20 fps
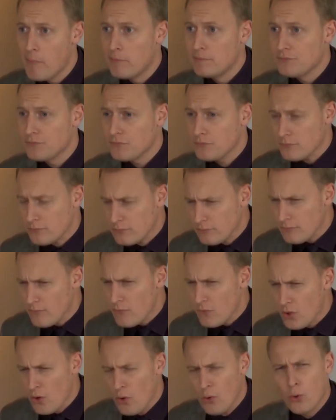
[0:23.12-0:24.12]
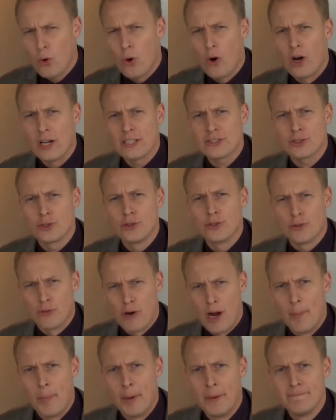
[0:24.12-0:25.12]
at the untold stories of
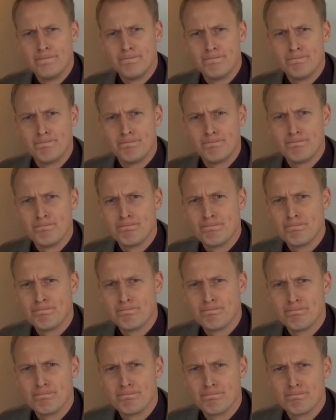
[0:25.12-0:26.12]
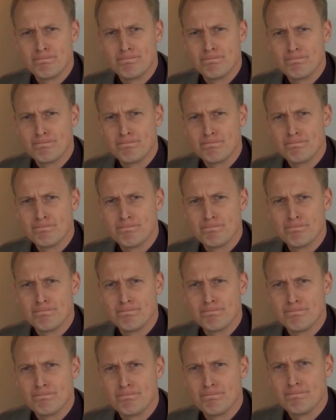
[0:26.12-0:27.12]
Mustard, those outtakes kept
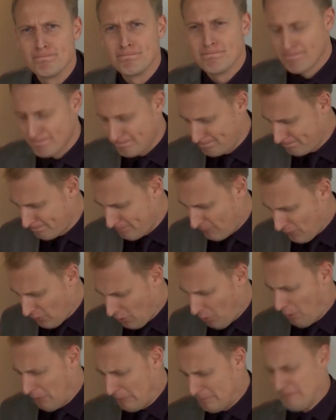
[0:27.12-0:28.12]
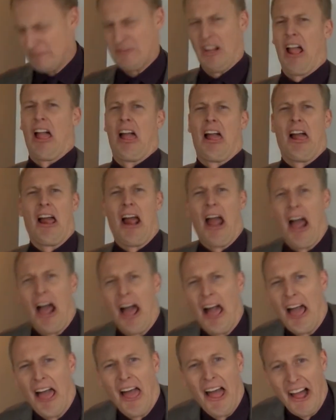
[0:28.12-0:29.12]
behind the scenes and the times it
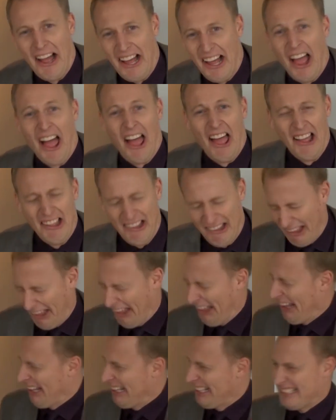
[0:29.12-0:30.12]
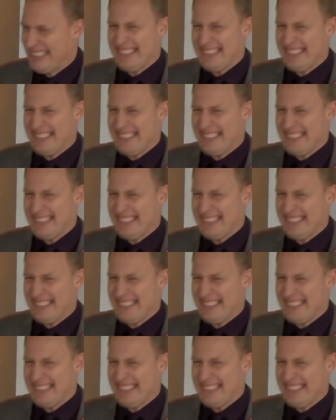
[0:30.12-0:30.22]
all went a bit wrong.